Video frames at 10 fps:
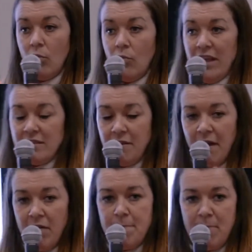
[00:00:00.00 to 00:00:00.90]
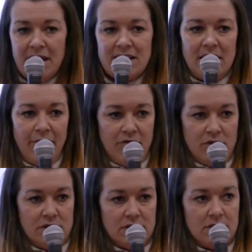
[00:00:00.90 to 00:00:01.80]
There's a very big
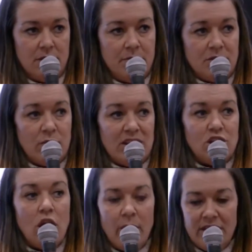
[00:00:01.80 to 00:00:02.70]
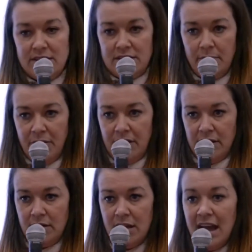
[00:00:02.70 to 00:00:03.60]
difference between knowing
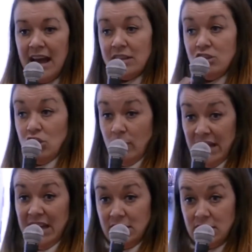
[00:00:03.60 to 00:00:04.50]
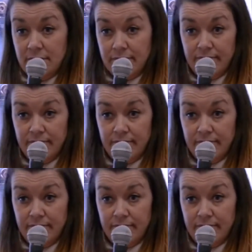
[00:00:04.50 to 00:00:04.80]
something and doing it.